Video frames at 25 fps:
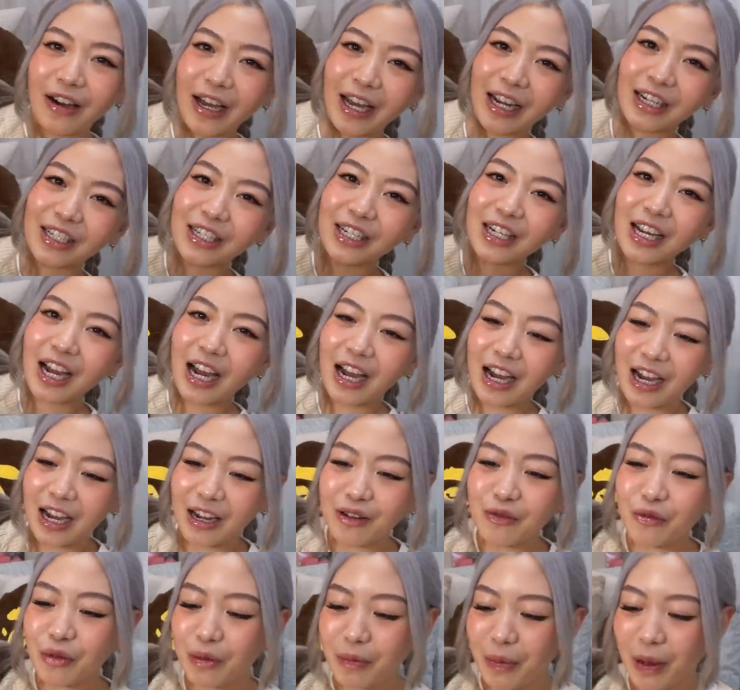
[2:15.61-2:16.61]
I actually
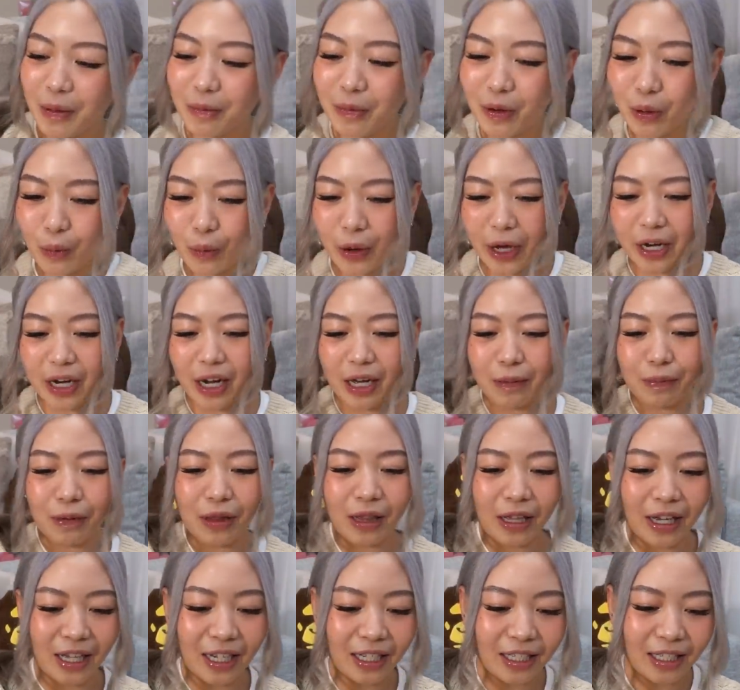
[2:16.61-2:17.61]
can't remember when I
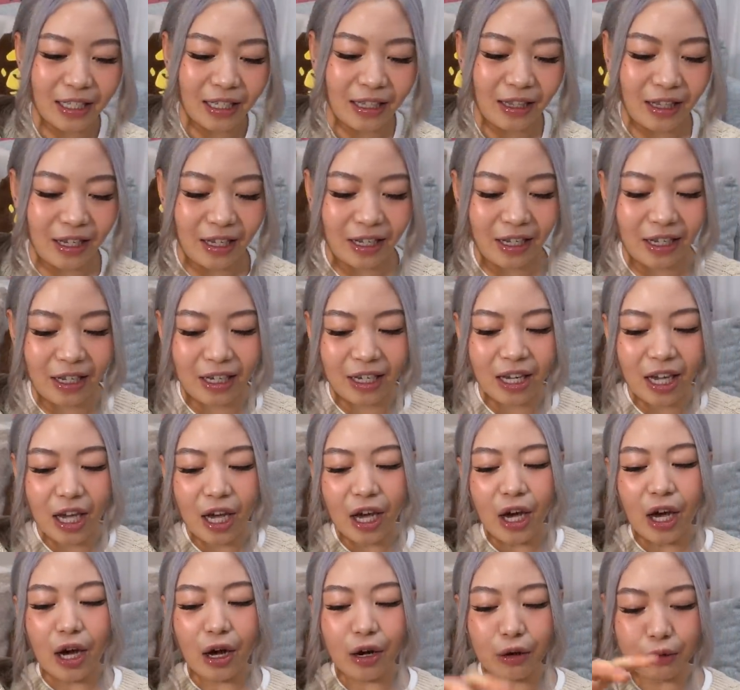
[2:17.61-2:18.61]
placed the
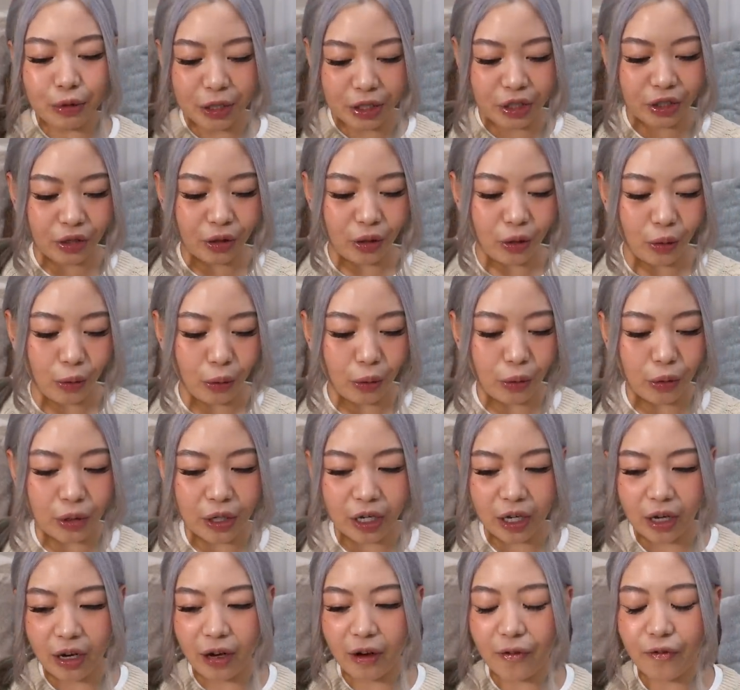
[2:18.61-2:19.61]
original
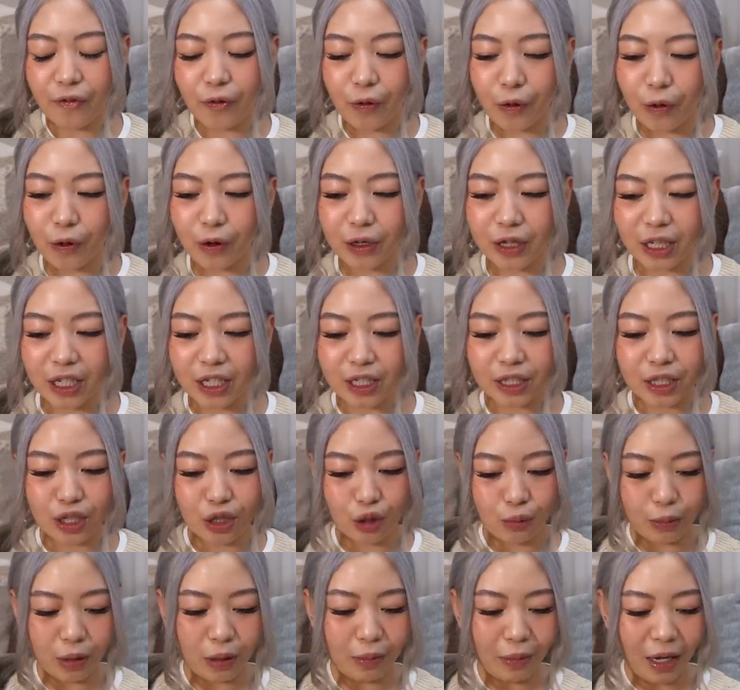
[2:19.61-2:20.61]
order for these
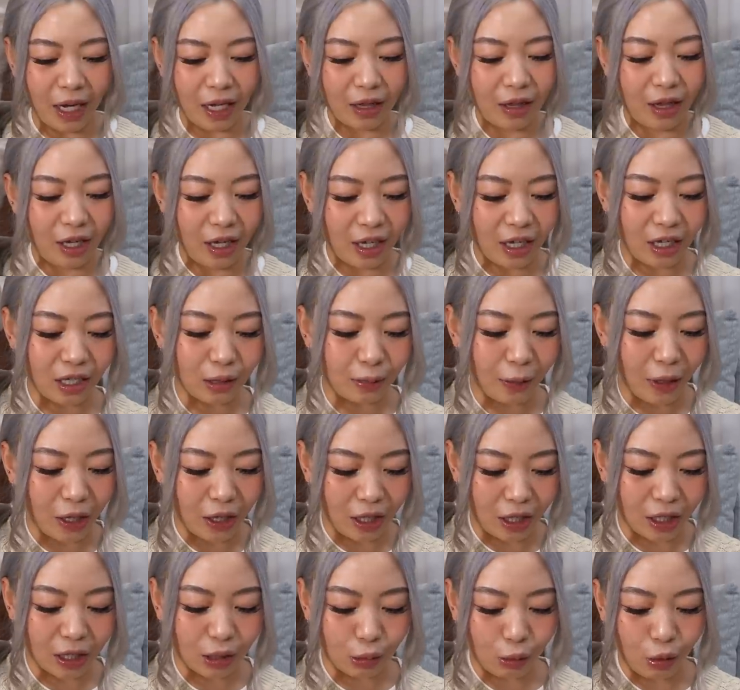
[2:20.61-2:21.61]
human made things, but
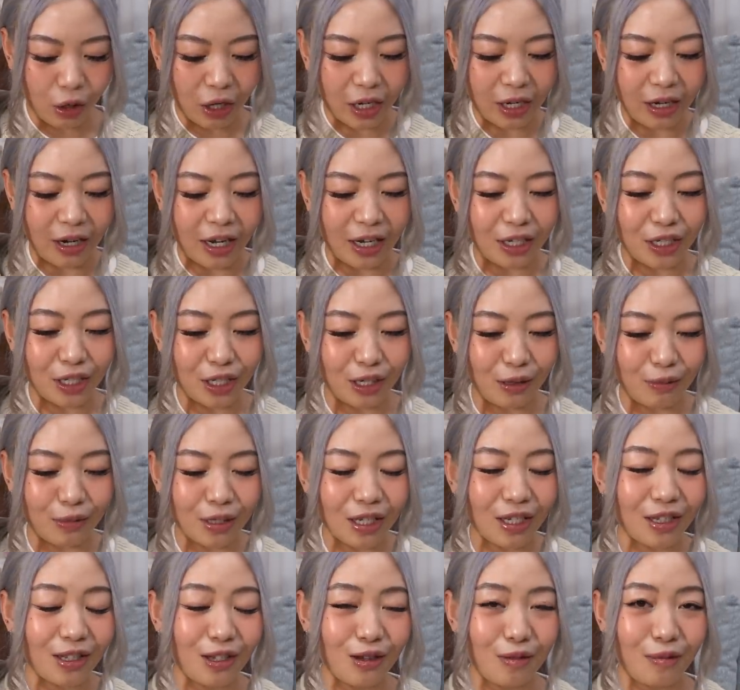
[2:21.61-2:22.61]
this one I shipped
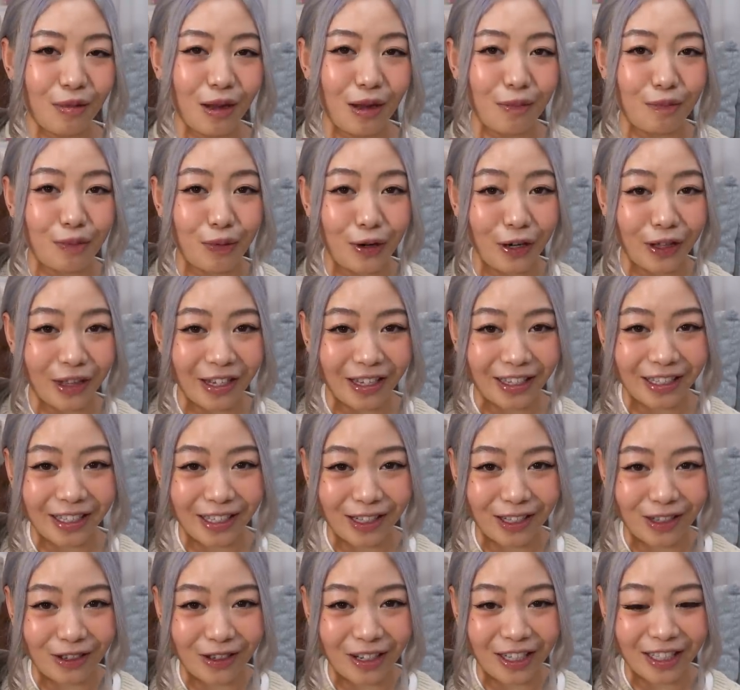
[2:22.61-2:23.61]
it to my brother's
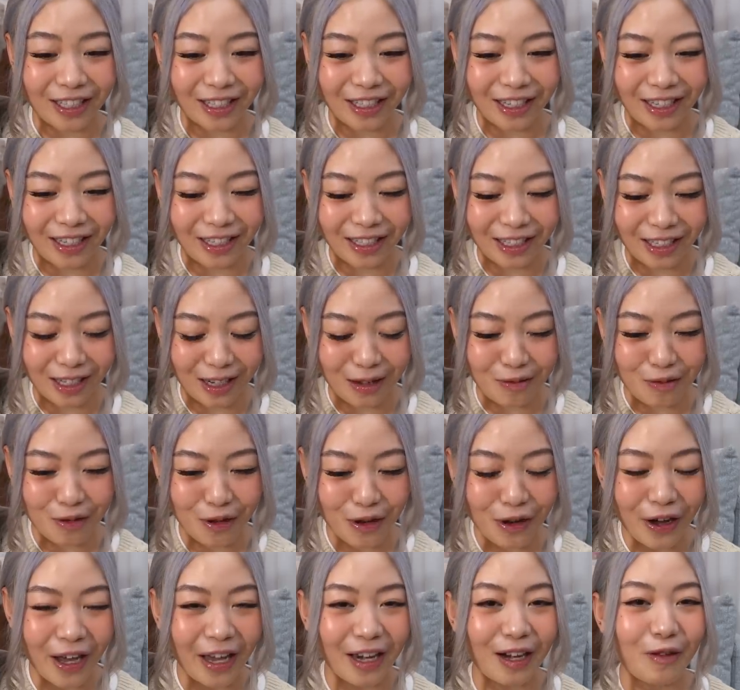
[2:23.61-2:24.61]
address in
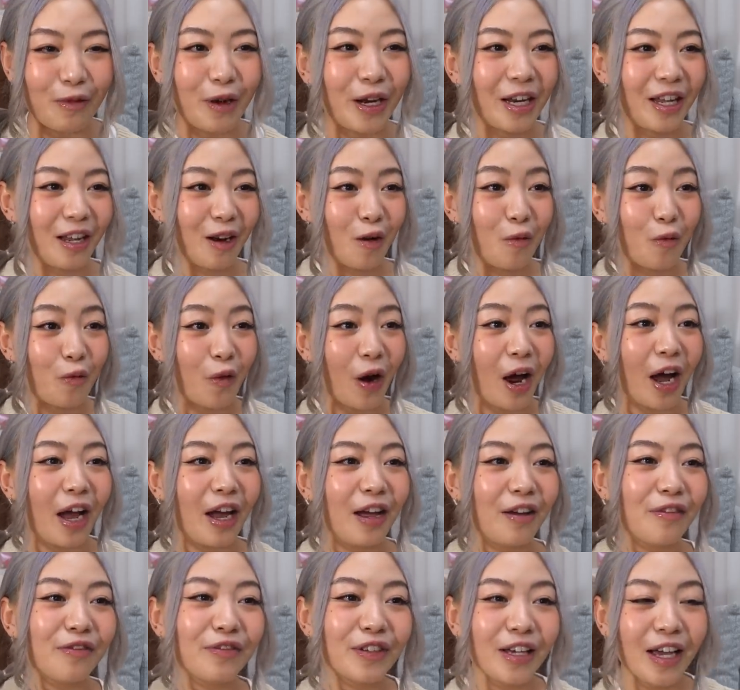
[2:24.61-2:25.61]
Singapore and when it
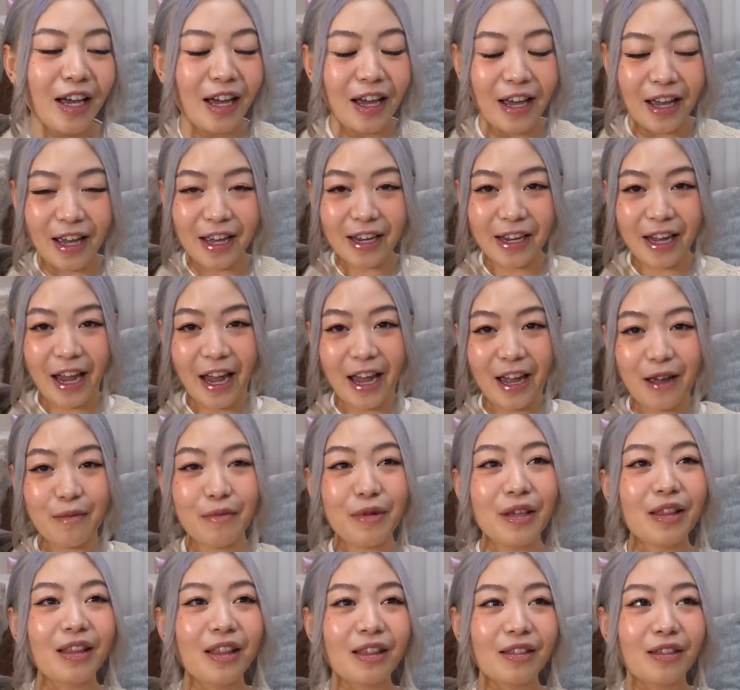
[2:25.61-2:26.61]
arrived, it
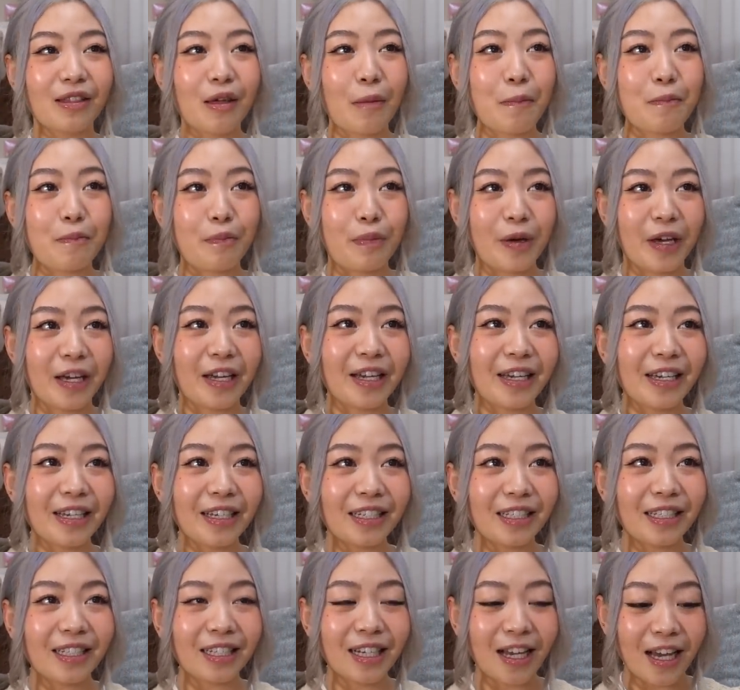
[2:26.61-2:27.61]
came in the
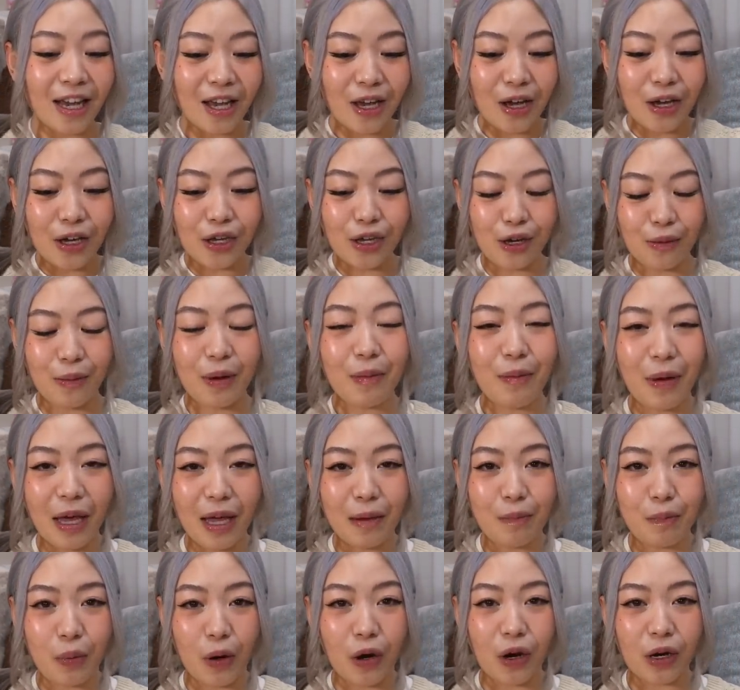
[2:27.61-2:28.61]
biggest human
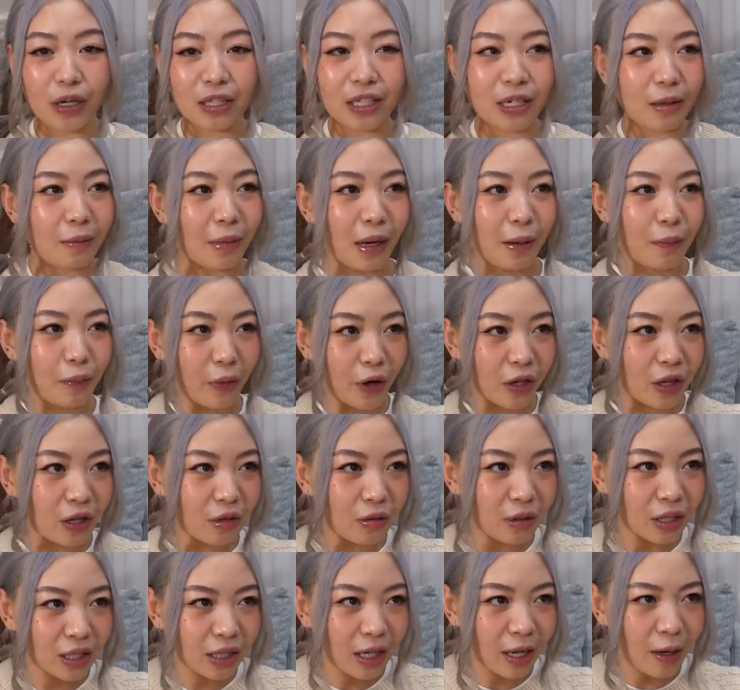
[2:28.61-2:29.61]
made box and my brother
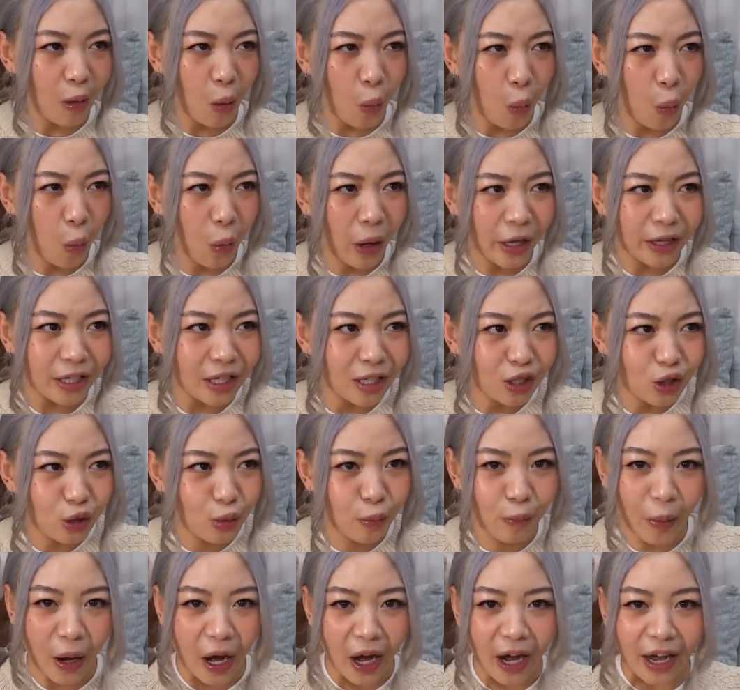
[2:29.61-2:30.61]
was like, what did you
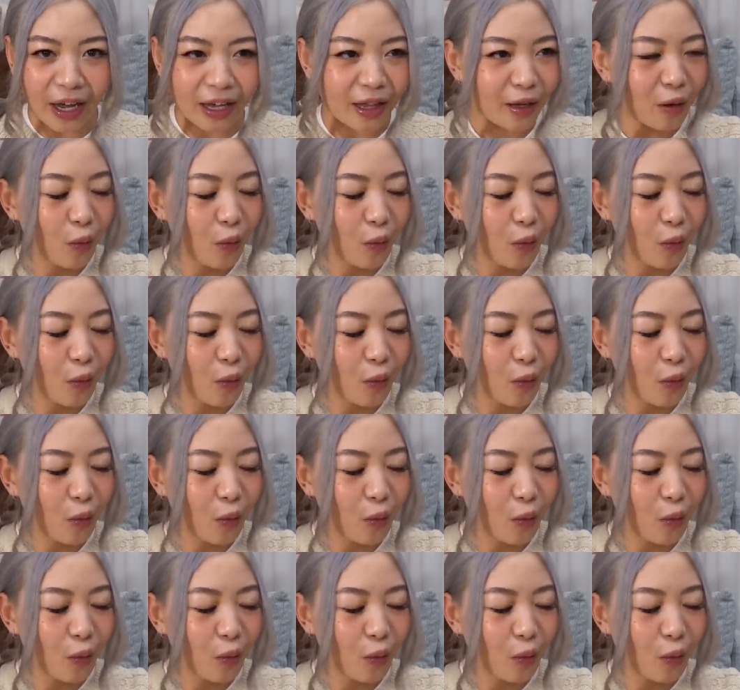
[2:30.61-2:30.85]
buy?